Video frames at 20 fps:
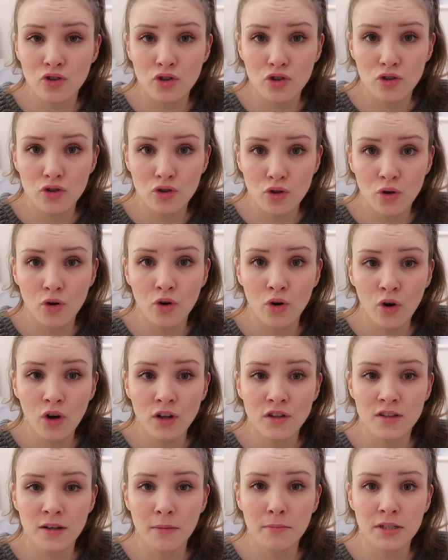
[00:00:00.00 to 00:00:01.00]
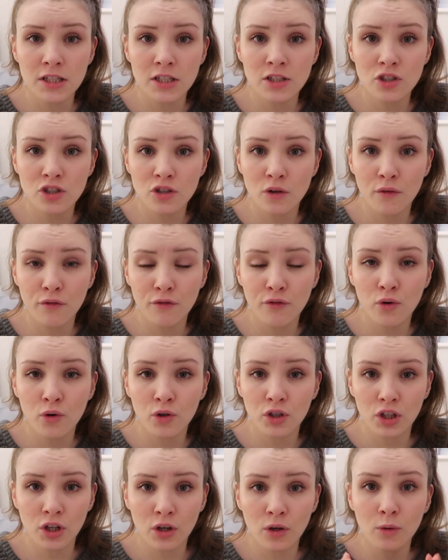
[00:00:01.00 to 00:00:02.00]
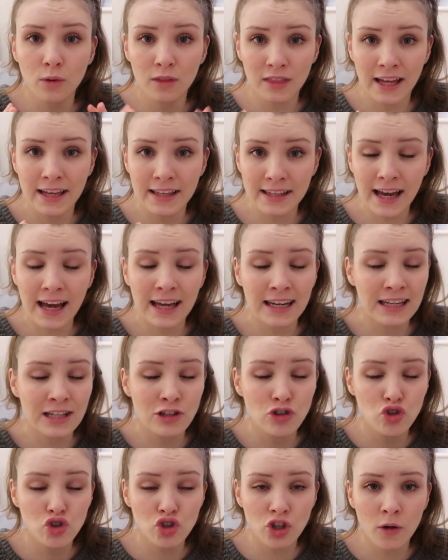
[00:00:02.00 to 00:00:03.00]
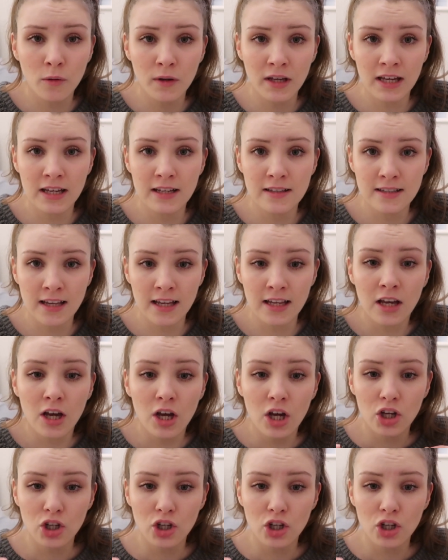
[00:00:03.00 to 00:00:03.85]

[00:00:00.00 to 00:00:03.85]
store and somebody to do it for you, they can. It's so easy.